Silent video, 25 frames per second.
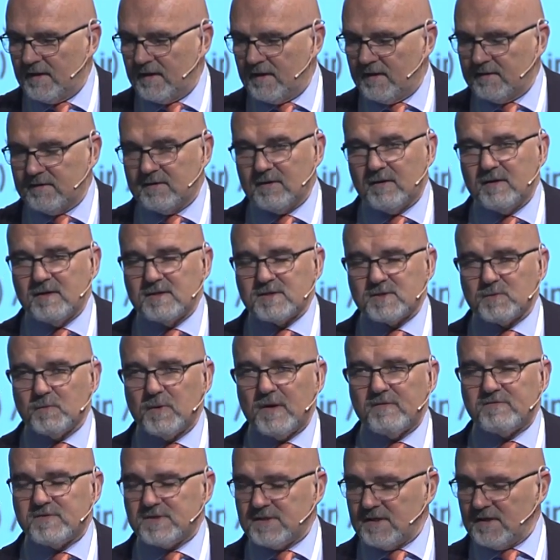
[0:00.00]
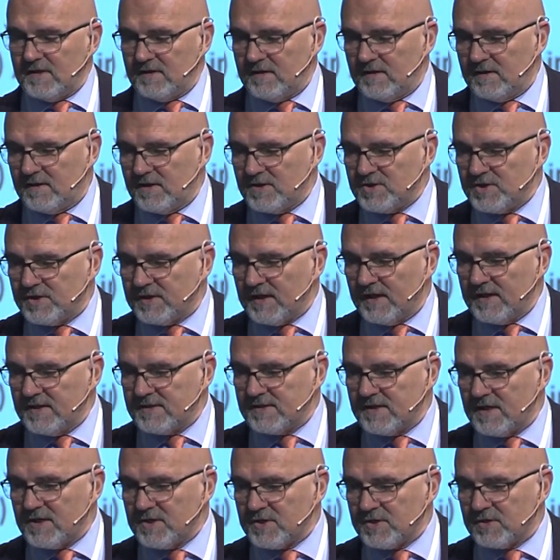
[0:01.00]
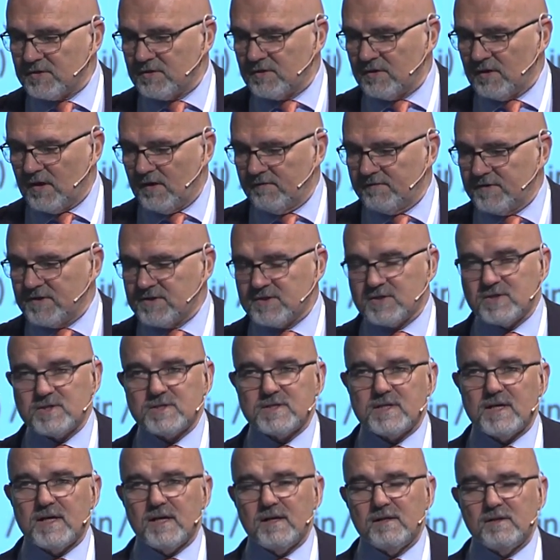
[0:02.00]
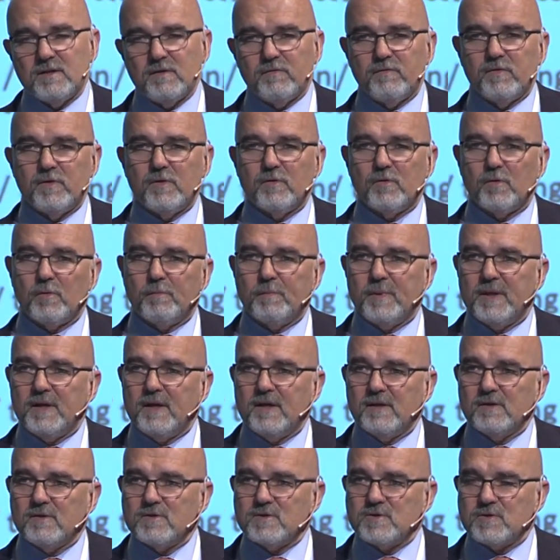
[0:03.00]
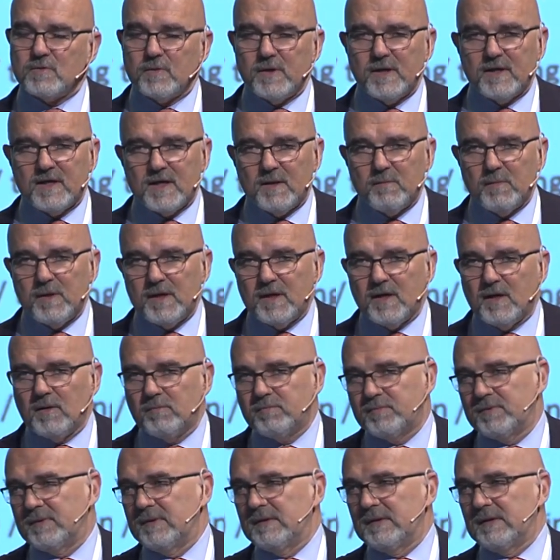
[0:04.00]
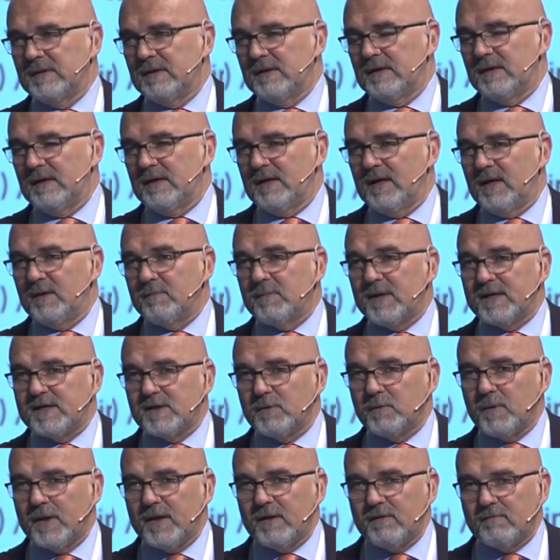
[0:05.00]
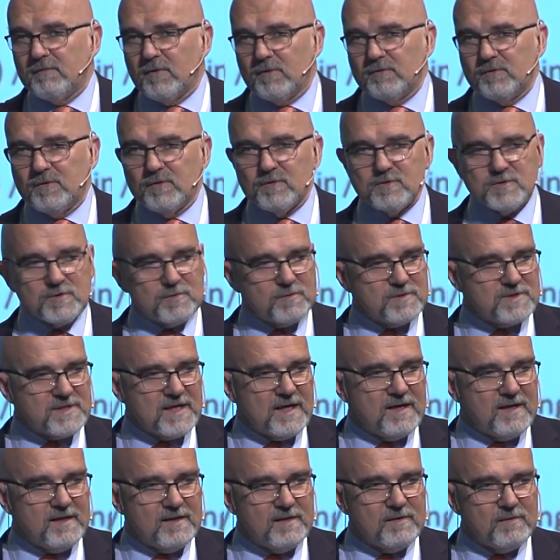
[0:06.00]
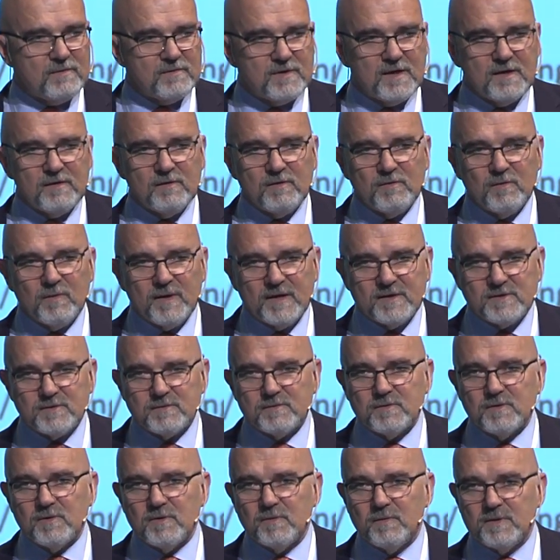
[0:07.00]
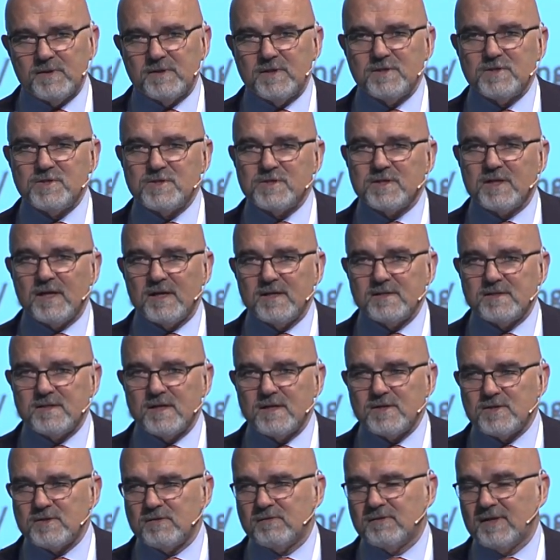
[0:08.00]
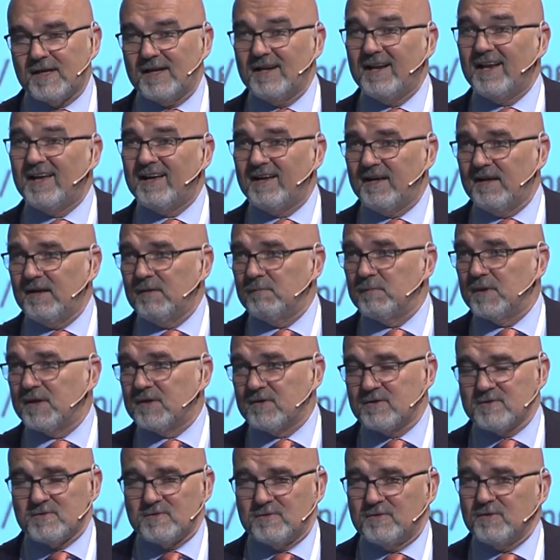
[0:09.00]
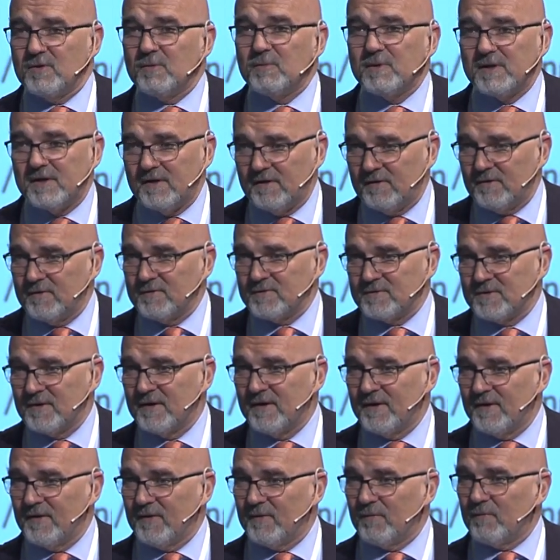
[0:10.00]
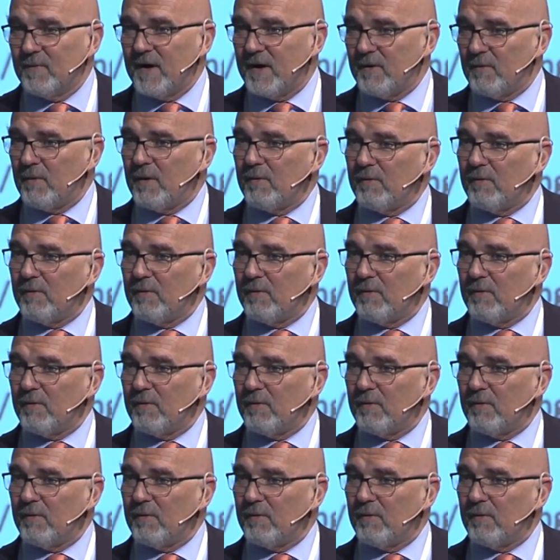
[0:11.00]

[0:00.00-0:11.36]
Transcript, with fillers: uh, there is, we have seen the digitalization of the society of the European industry coming up. And by the way, those who are telling you they know where to go with digitalization, they lie because nobody knows where we